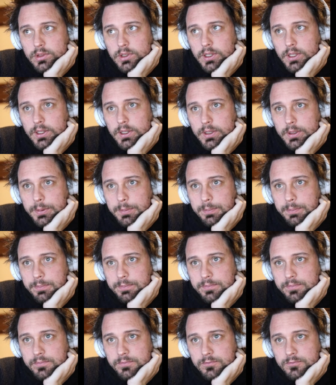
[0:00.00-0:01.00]

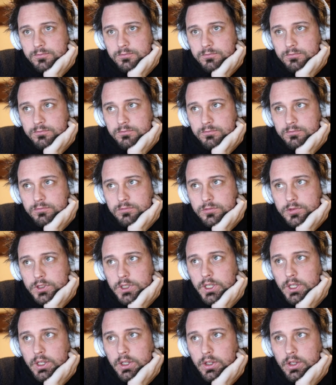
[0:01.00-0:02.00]

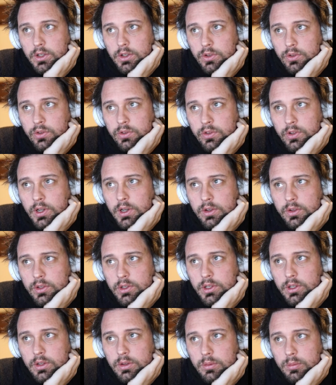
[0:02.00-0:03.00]
So it's not
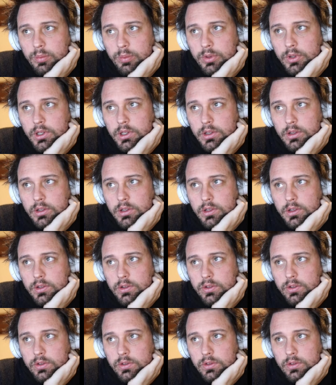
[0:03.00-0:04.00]
only putting
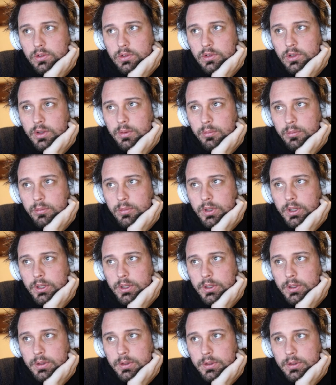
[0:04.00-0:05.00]
these
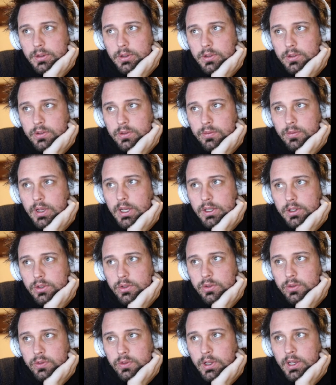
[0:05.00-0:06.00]

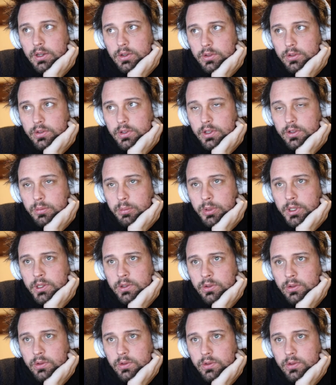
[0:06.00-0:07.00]
values out as
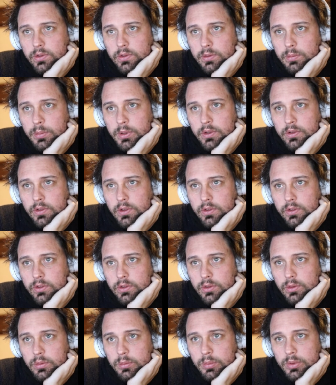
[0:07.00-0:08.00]
pixels, but it's
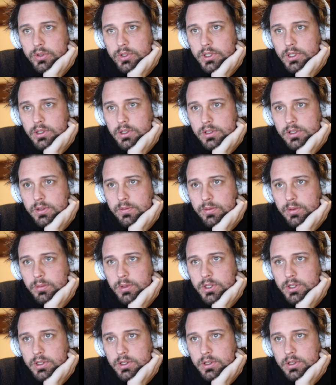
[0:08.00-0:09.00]
also pushing this
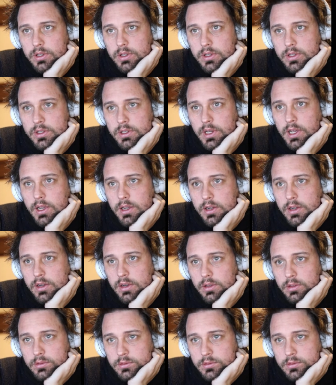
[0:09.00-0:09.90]
information into the stack.